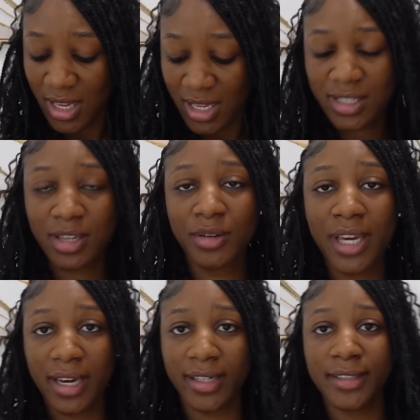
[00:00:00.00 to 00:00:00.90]
So
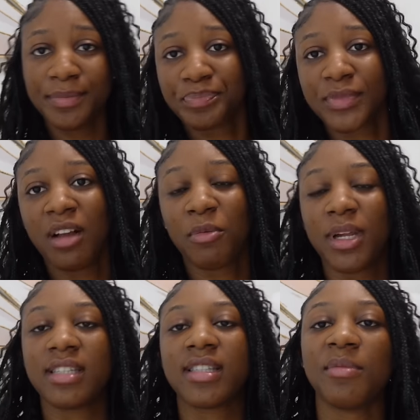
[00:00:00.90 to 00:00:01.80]
yeah, when
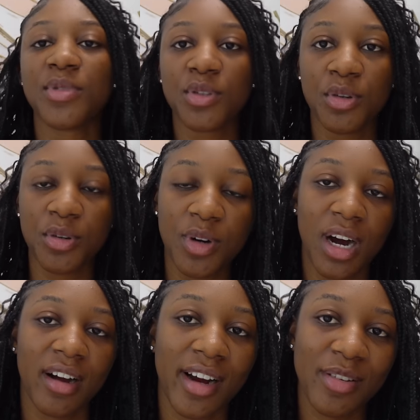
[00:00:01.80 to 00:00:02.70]
it's time to go,
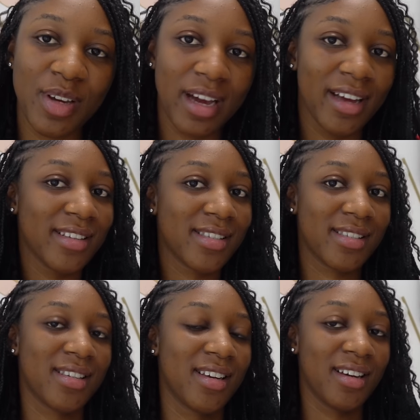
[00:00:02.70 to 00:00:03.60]
I'll carry you
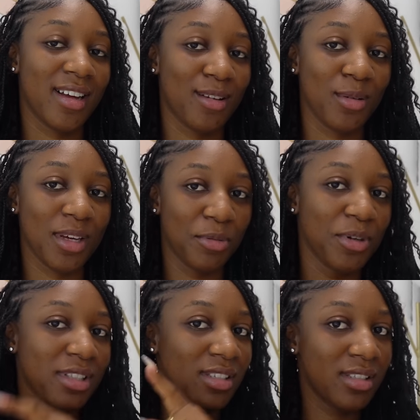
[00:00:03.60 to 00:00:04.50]
guys along and
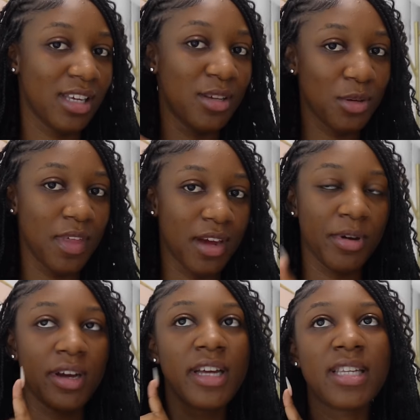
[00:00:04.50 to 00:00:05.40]
what take you there.
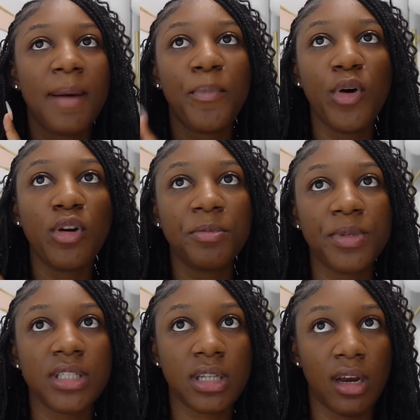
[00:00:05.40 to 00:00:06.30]
It's at Polo
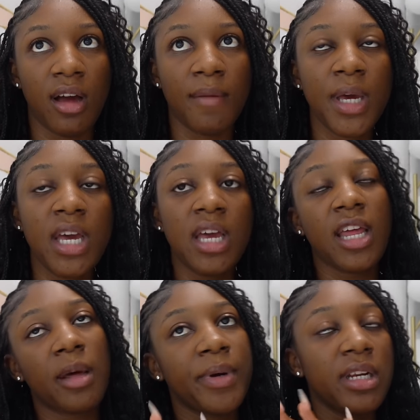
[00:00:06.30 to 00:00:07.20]
Beach Club
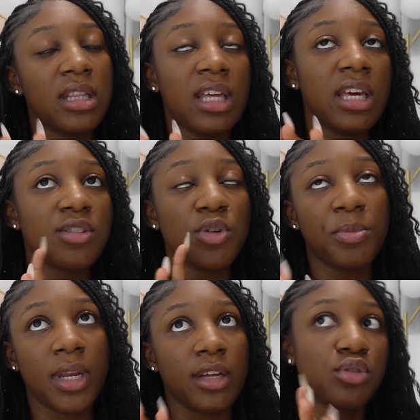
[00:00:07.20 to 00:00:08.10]
and apparently the gates
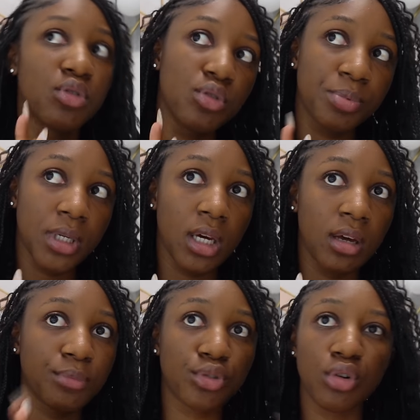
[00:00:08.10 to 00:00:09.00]
open at 2
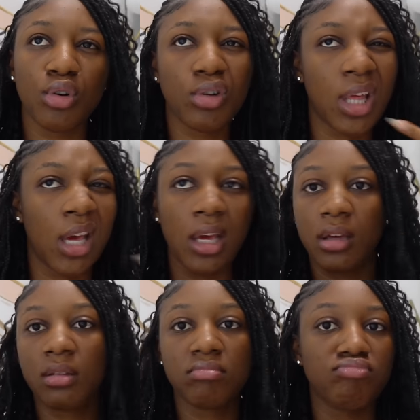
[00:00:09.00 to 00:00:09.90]
p.m. So like